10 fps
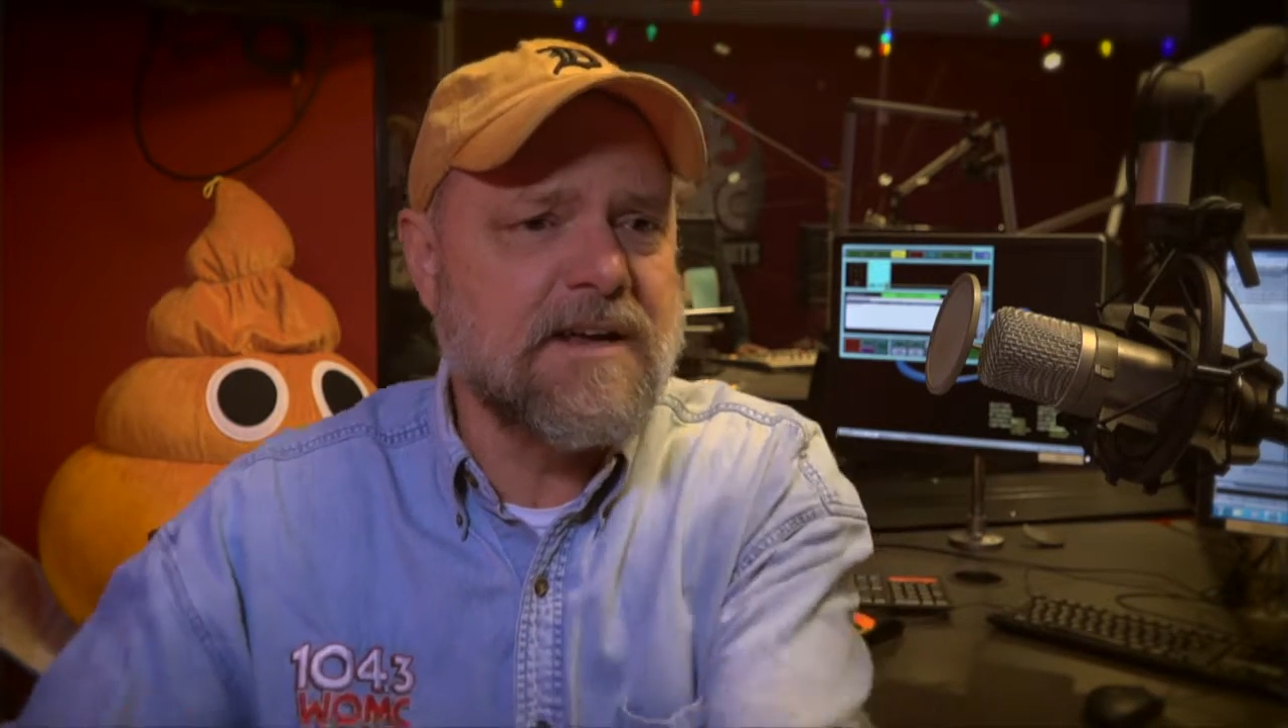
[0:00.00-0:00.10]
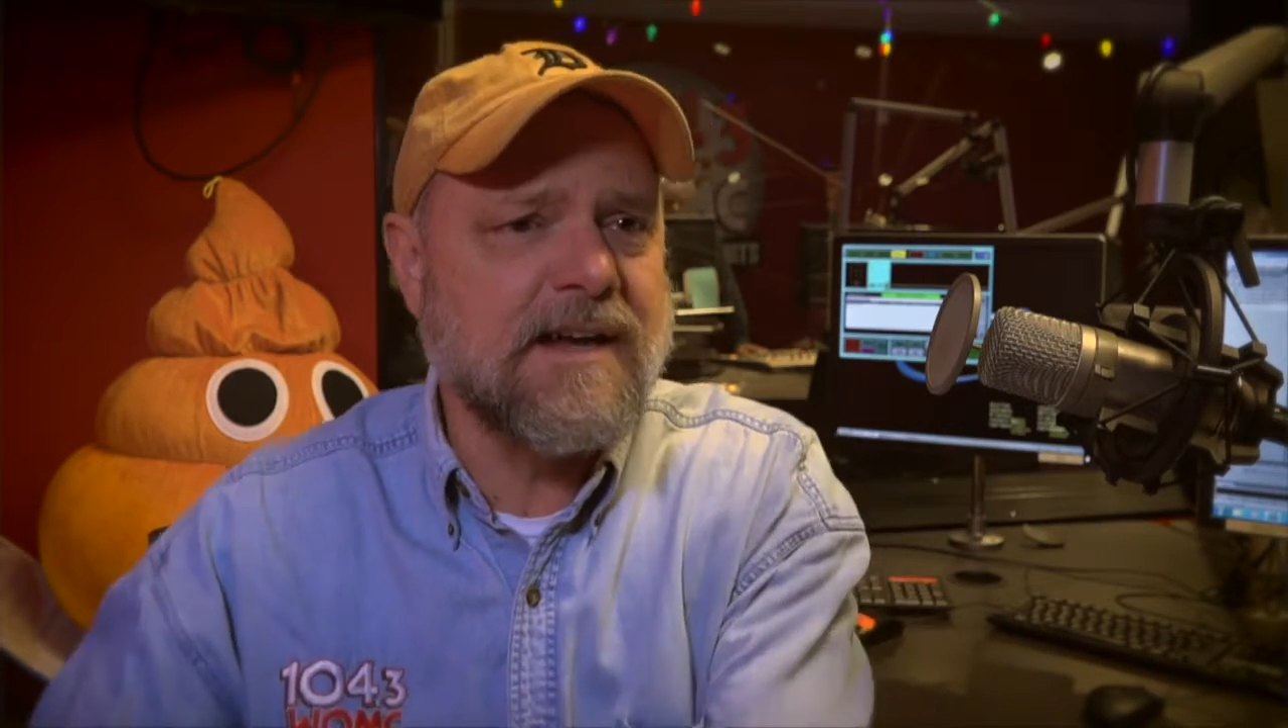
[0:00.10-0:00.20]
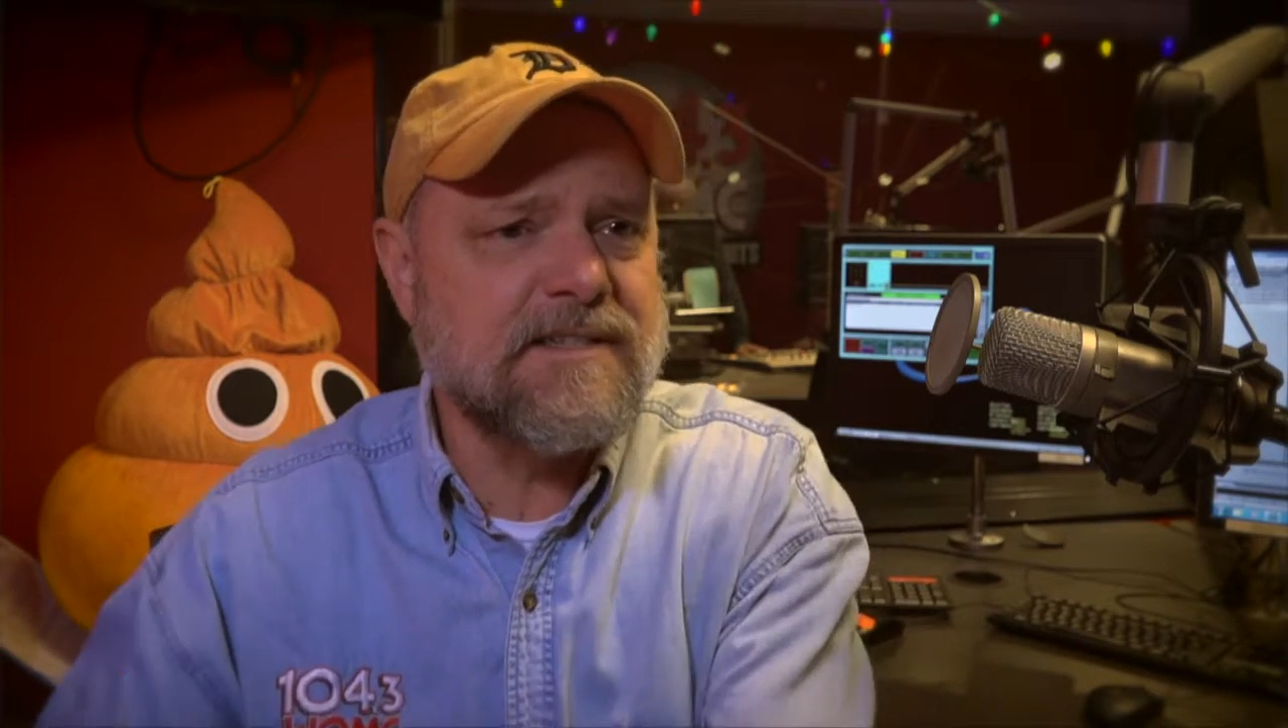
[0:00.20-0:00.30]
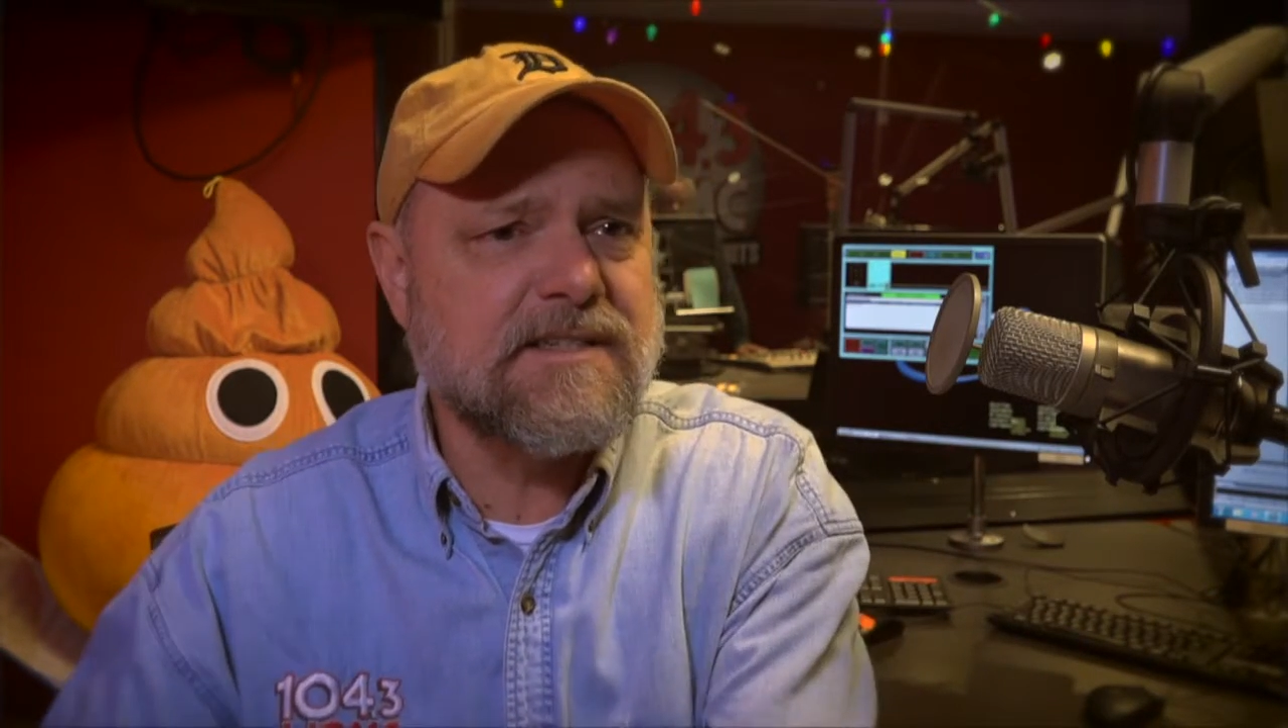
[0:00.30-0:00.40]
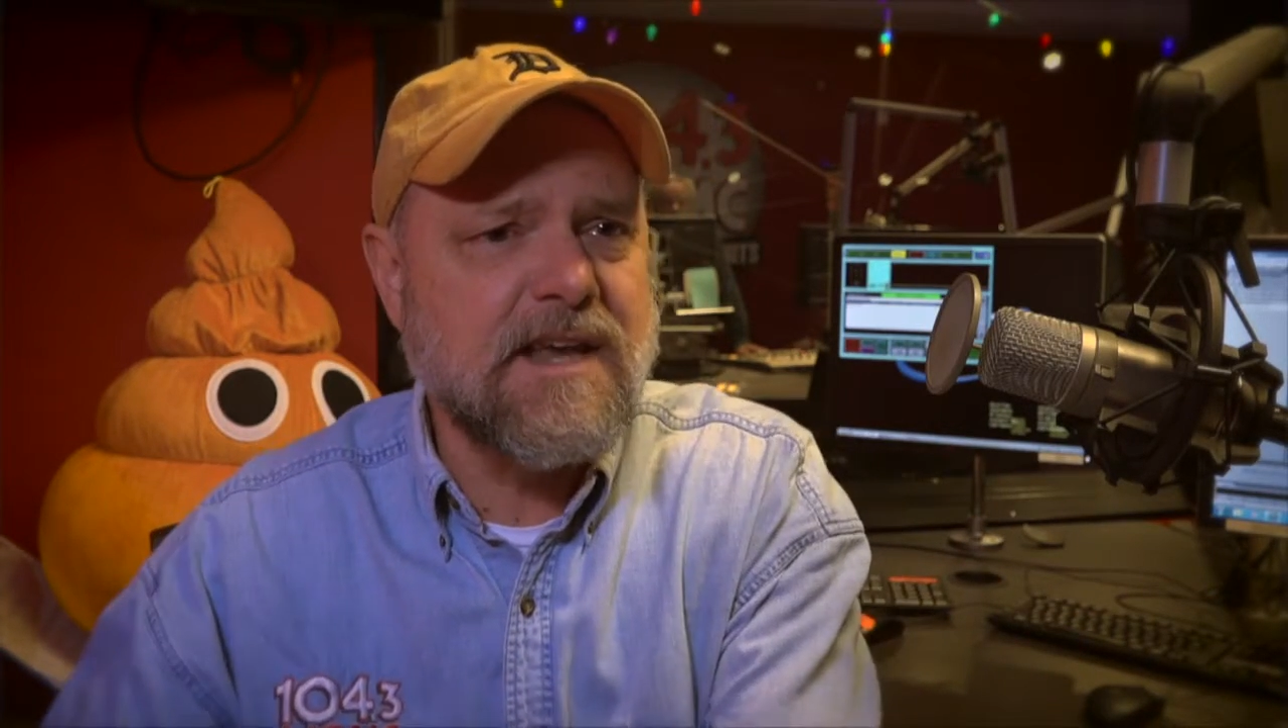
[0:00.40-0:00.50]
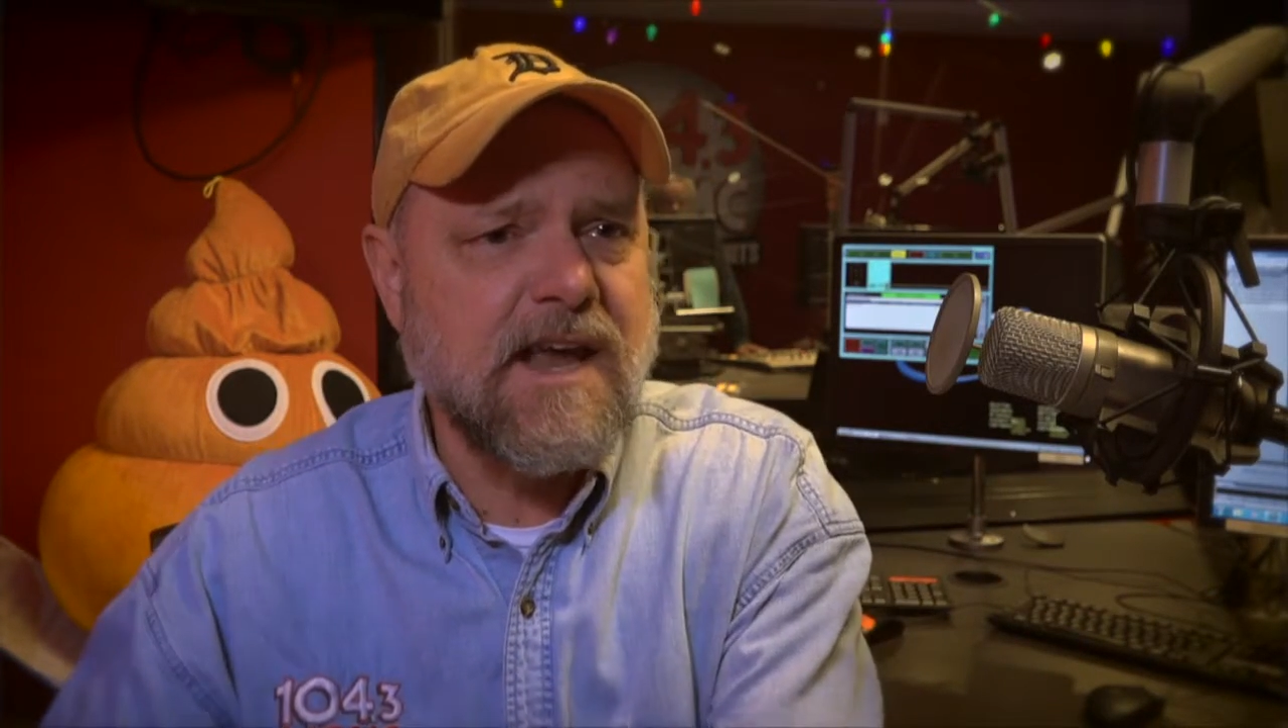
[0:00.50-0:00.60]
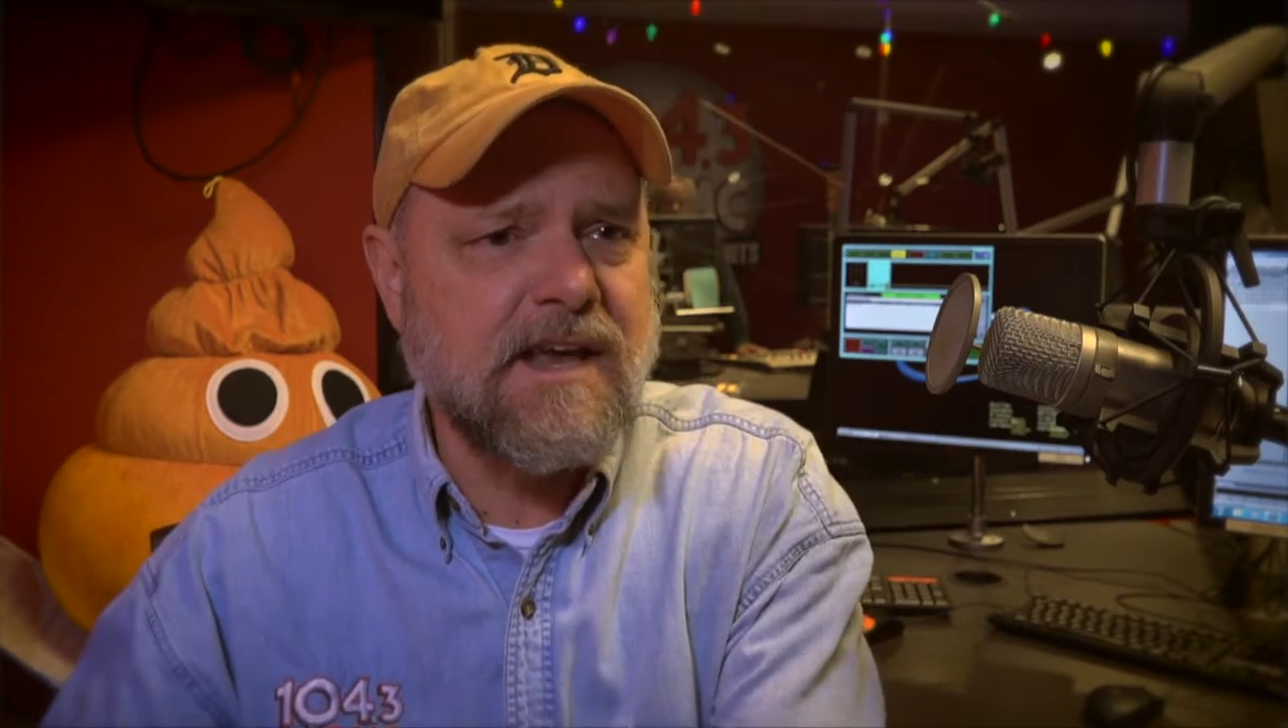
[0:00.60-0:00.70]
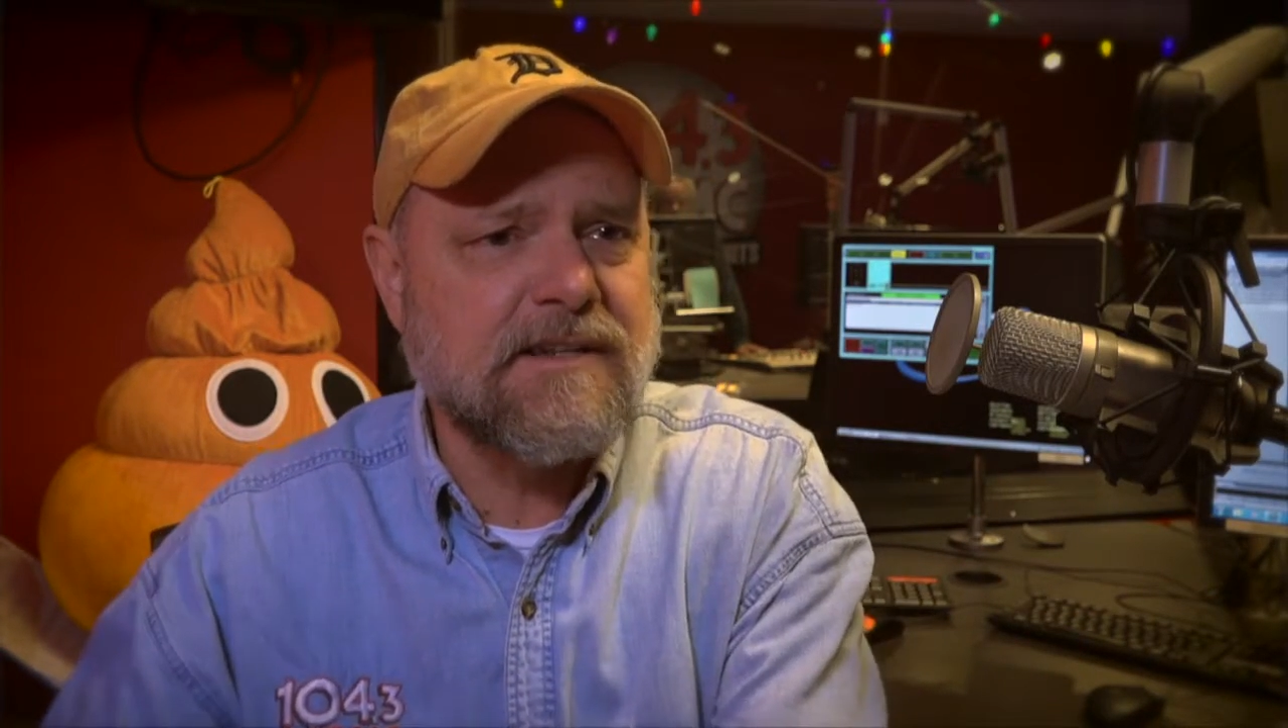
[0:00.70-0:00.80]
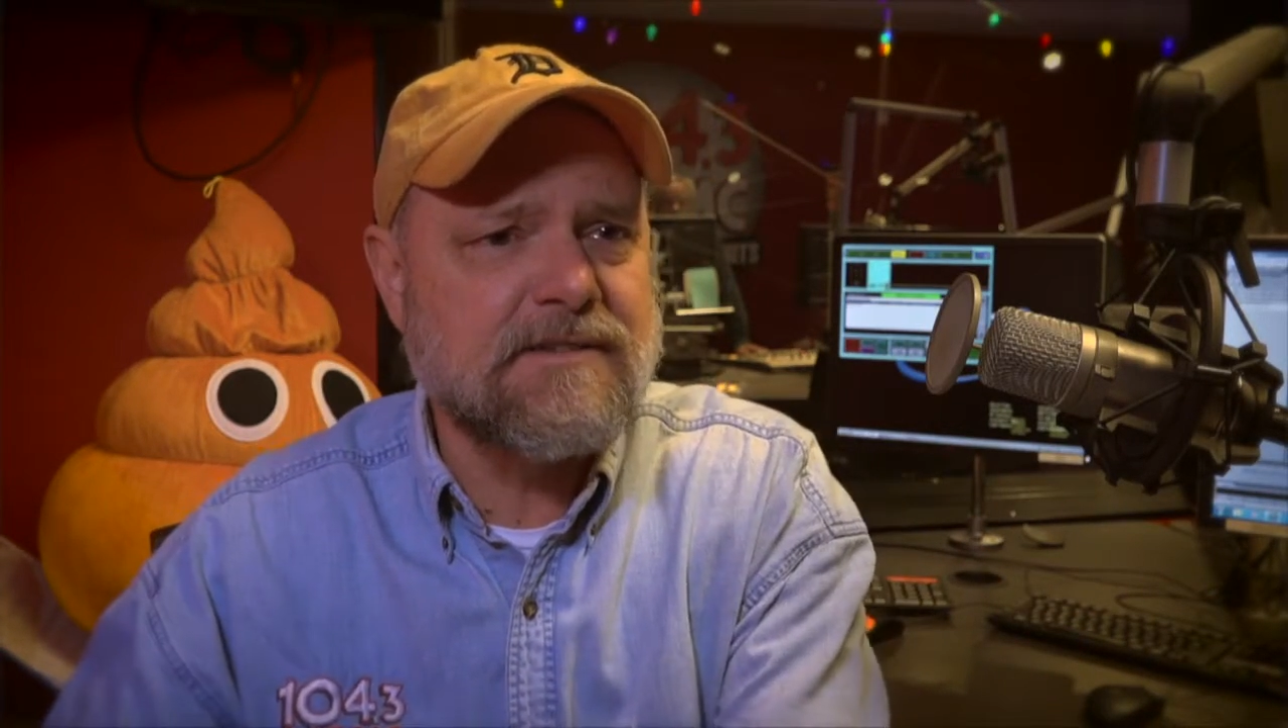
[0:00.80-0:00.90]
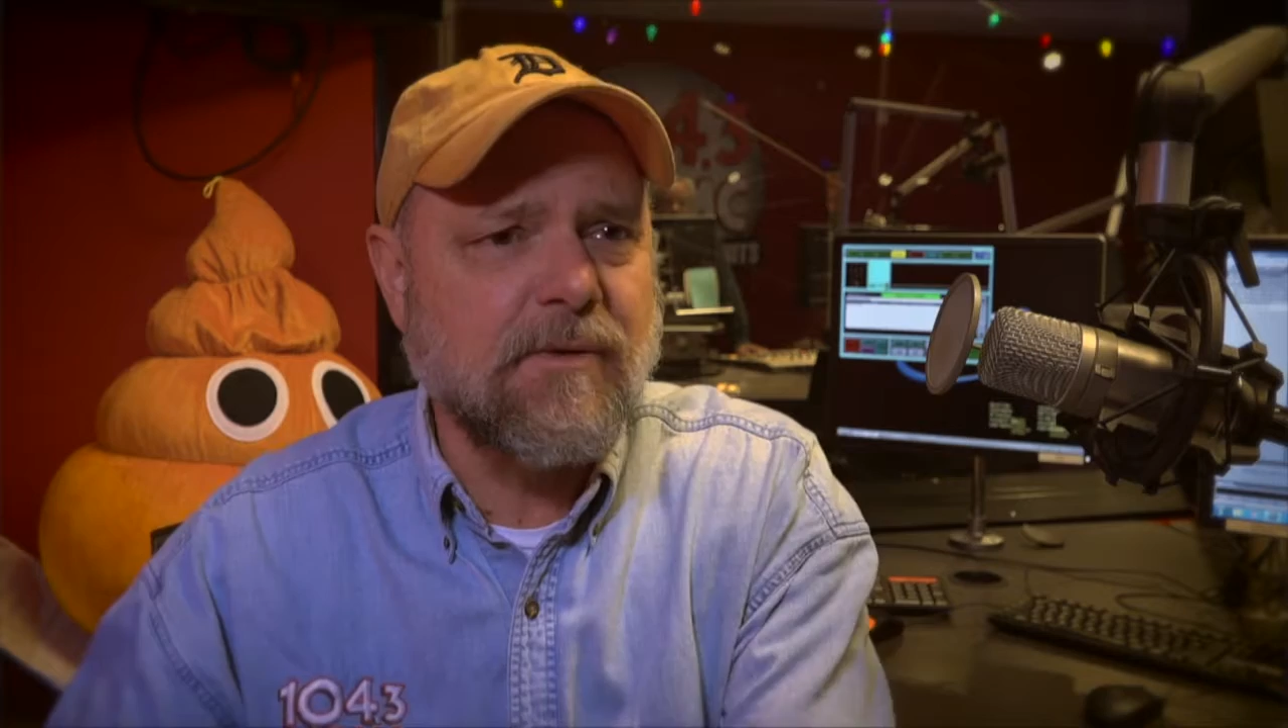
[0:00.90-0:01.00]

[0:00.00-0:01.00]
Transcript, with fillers: nightstand